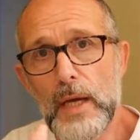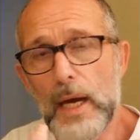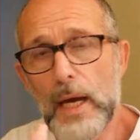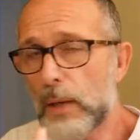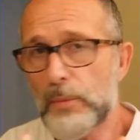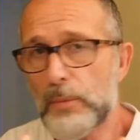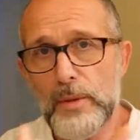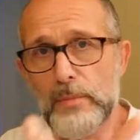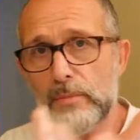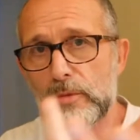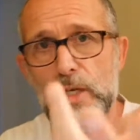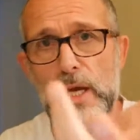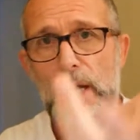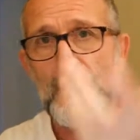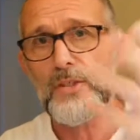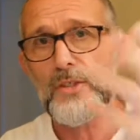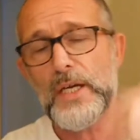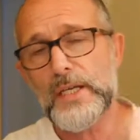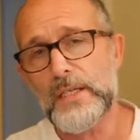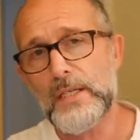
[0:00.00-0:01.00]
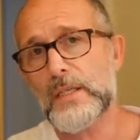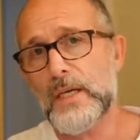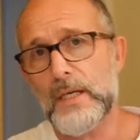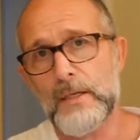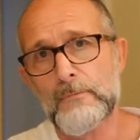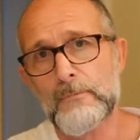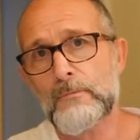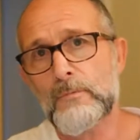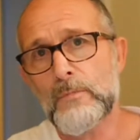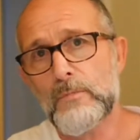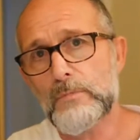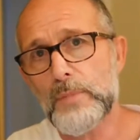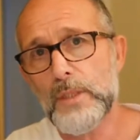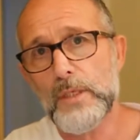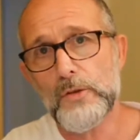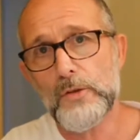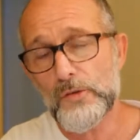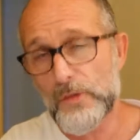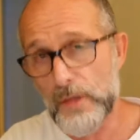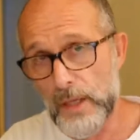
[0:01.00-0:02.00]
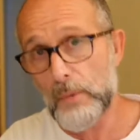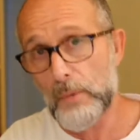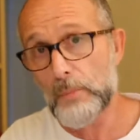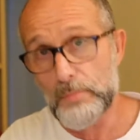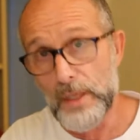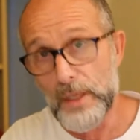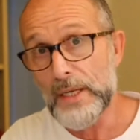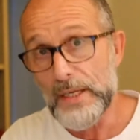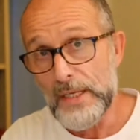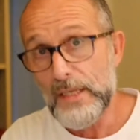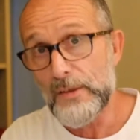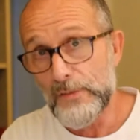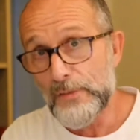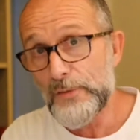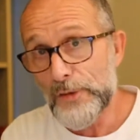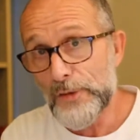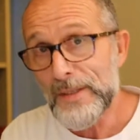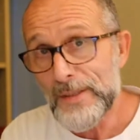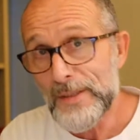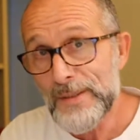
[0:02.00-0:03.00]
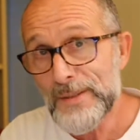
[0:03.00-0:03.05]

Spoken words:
help them change anything, because they'll believe.